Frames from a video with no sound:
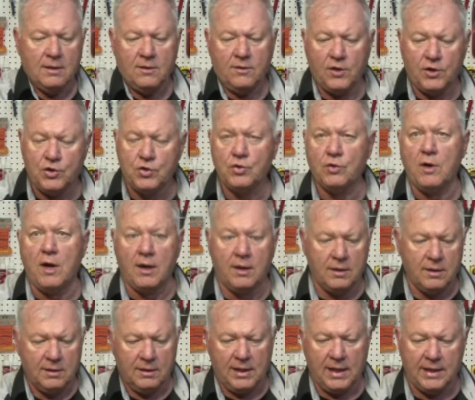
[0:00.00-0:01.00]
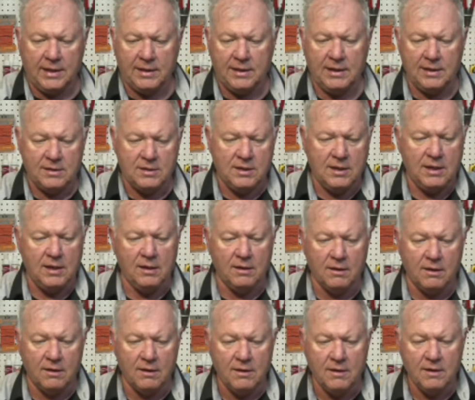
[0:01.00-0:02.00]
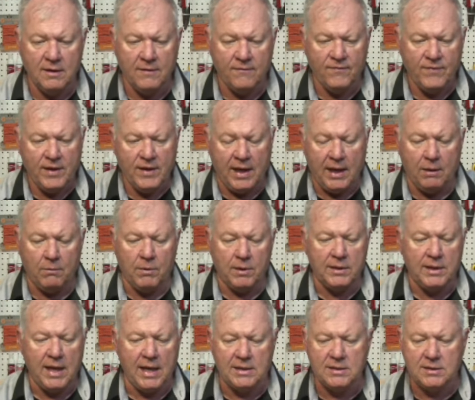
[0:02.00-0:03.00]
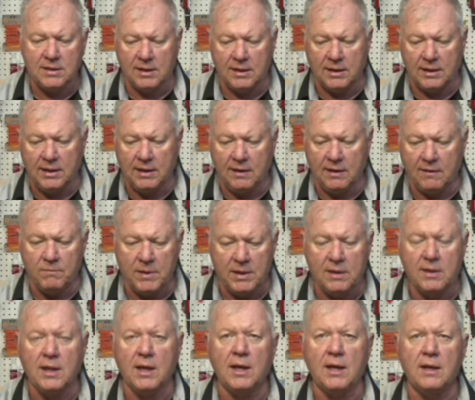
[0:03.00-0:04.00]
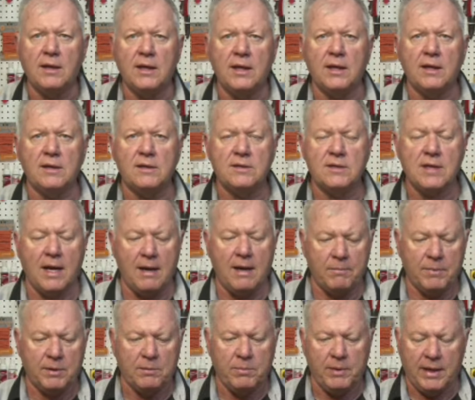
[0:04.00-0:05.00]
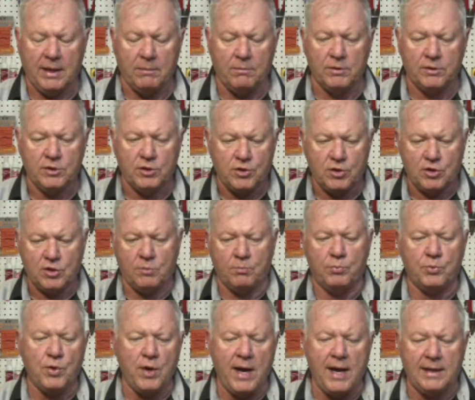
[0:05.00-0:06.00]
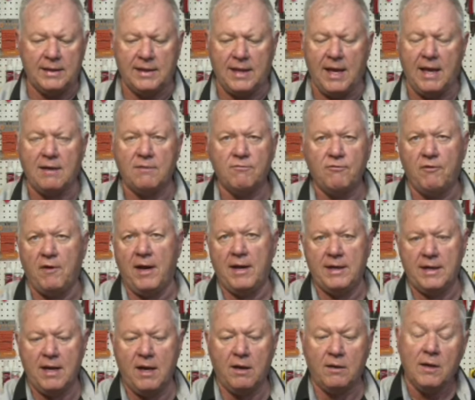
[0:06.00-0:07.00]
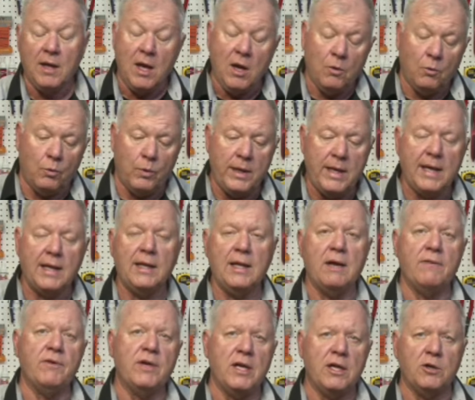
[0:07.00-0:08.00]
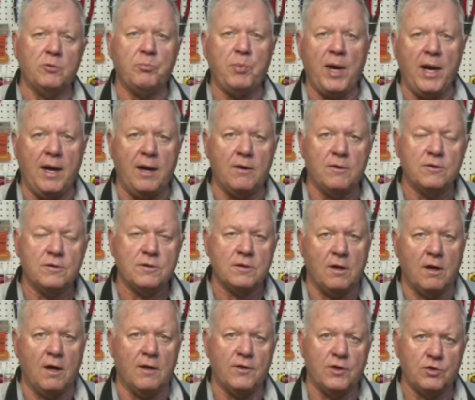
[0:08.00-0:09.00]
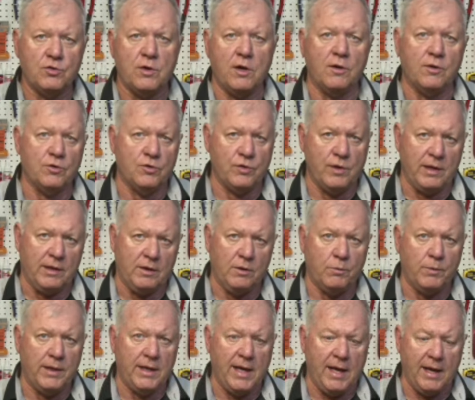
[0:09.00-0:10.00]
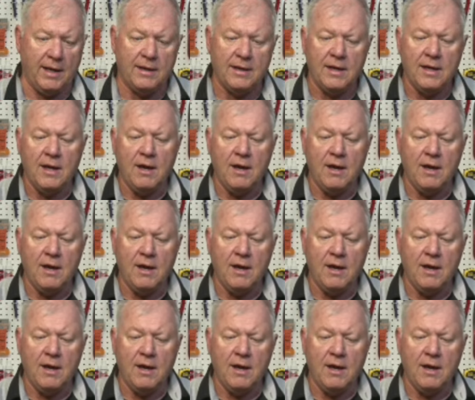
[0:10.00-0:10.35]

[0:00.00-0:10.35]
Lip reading: the truck like this here. And what that's going to give me then is I'm going to be able to subtract that and find out we had 1,100 pounds on the truck and trailer we had.